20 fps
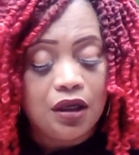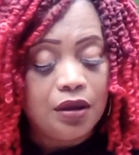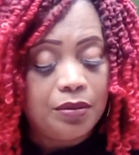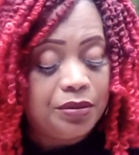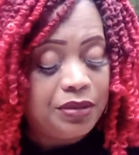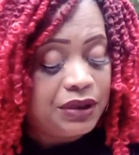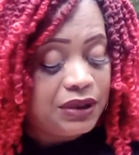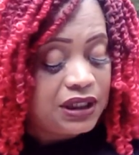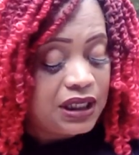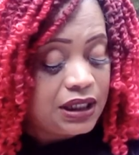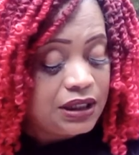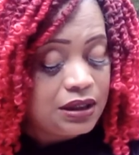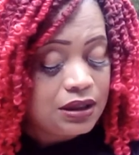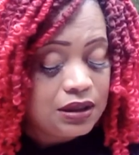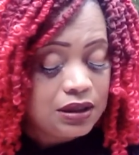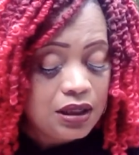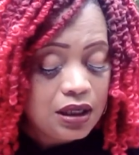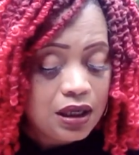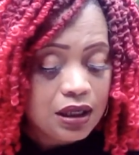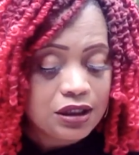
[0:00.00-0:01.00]
But they
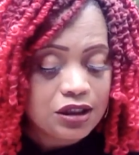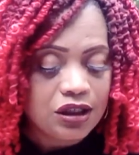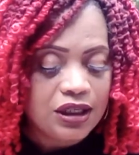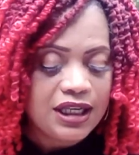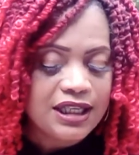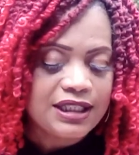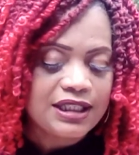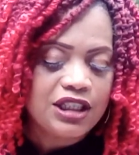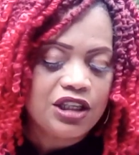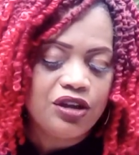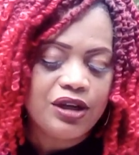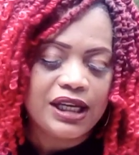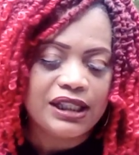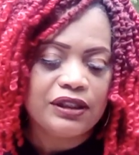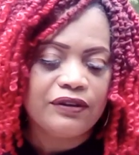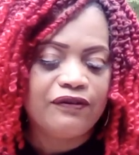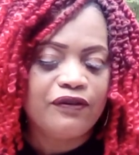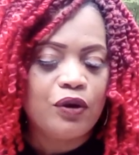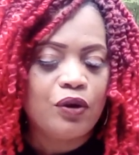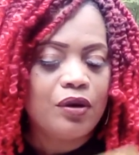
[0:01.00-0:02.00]
stuck. So let's see. You got the
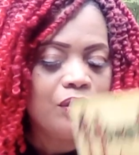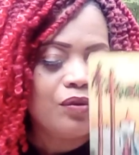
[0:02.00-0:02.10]
four